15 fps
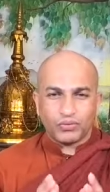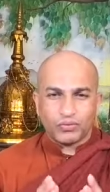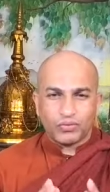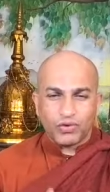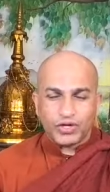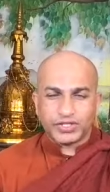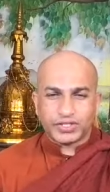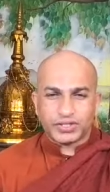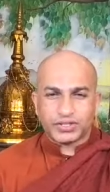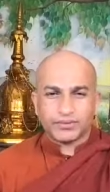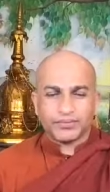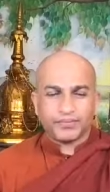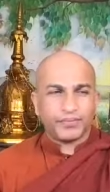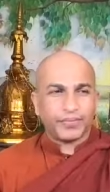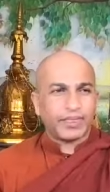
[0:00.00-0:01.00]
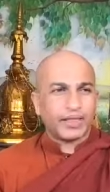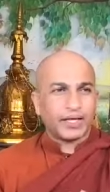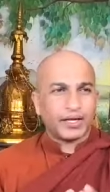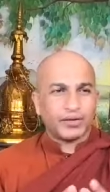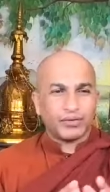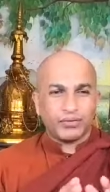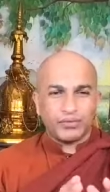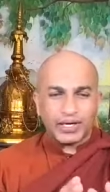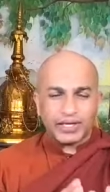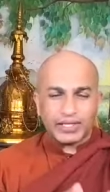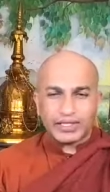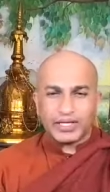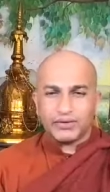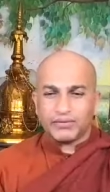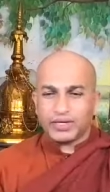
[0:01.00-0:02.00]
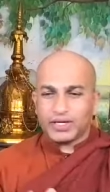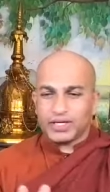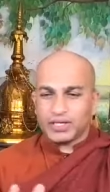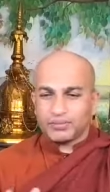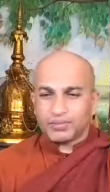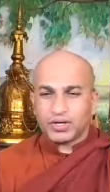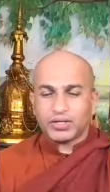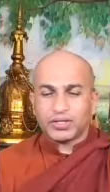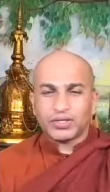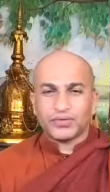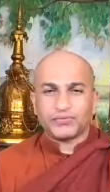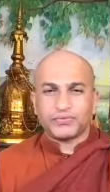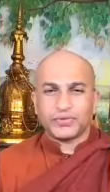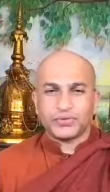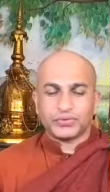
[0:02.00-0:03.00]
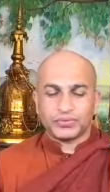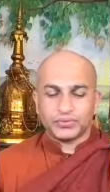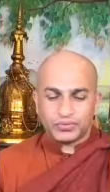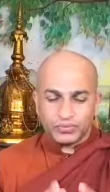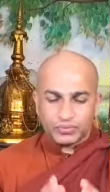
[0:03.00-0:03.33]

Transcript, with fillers: watch, and whatever in front of you,